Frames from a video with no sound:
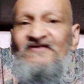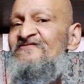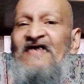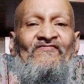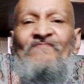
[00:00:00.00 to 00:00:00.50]

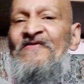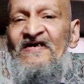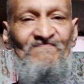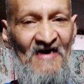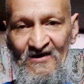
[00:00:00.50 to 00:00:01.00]
never
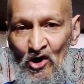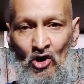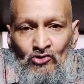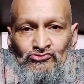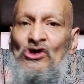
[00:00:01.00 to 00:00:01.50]
being made
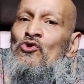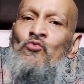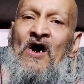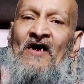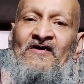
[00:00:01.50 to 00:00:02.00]
whole
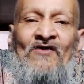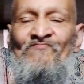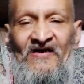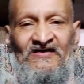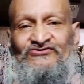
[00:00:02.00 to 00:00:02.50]
why?
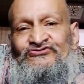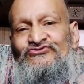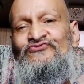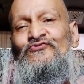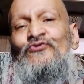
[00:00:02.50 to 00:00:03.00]
Because
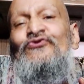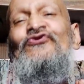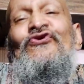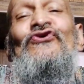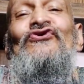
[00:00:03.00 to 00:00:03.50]
you
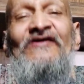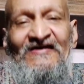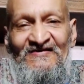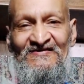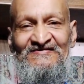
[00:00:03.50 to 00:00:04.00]
truly